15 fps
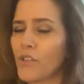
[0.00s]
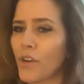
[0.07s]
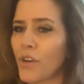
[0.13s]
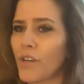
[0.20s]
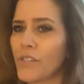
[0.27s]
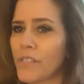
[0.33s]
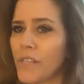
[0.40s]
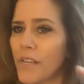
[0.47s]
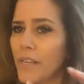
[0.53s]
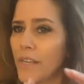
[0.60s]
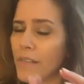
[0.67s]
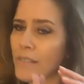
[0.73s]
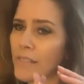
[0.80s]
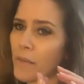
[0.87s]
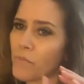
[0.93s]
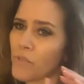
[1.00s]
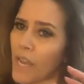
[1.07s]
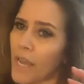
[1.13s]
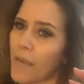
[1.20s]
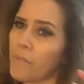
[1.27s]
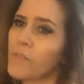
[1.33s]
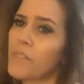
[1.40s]
dancers
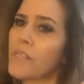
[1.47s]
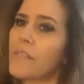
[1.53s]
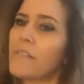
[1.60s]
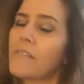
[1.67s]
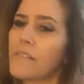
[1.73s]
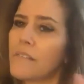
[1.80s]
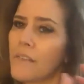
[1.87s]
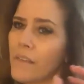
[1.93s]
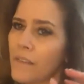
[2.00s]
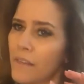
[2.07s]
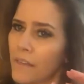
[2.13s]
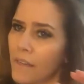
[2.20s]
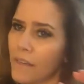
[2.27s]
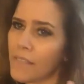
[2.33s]
sometimes is